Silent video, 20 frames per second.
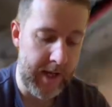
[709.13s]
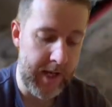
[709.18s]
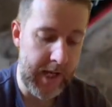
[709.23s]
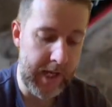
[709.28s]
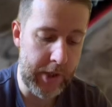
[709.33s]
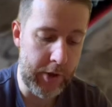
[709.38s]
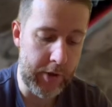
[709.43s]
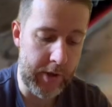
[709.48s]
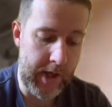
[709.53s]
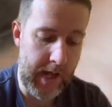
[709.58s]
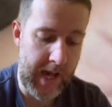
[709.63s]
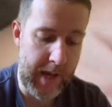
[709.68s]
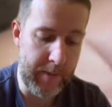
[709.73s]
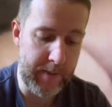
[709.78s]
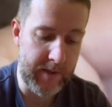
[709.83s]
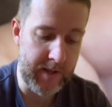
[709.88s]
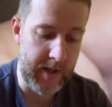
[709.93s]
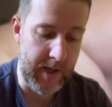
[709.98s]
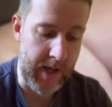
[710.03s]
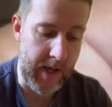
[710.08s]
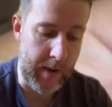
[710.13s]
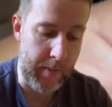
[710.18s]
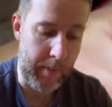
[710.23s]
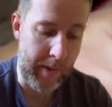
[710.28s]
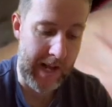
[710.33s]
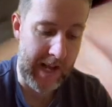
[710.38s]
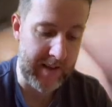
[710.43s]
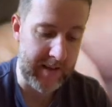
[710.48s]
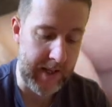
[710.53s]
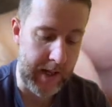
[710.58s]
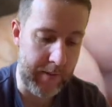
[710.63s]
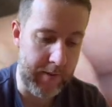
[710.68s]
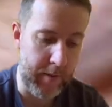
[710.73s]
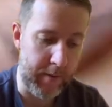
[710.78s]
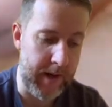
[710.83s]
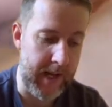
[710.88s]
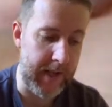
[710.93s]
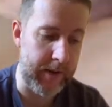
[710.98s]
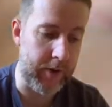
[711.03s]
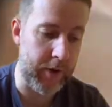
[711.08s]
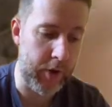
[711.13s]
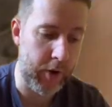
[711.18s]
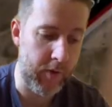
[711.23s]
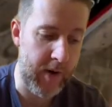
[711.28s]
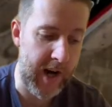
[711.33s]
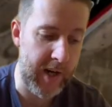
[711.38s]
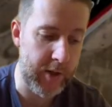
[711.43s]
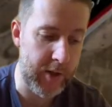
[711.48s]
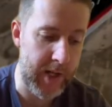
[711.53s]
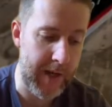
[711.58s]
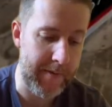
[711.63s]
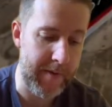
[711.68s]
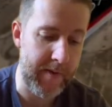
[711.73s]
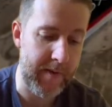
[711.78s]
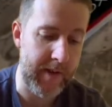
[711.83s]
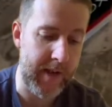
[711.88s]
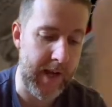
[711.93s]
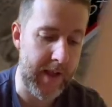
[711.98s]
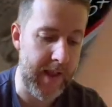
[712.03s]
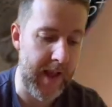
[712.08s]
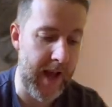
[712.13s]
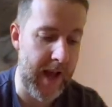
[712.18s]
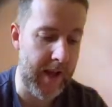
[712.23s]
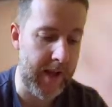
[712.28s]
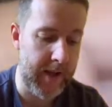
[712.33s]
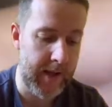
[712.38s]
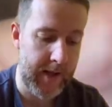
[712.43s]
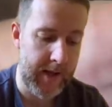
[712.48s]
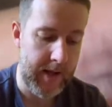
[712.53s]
It just keeps the plastic from getting scratched and everything like that.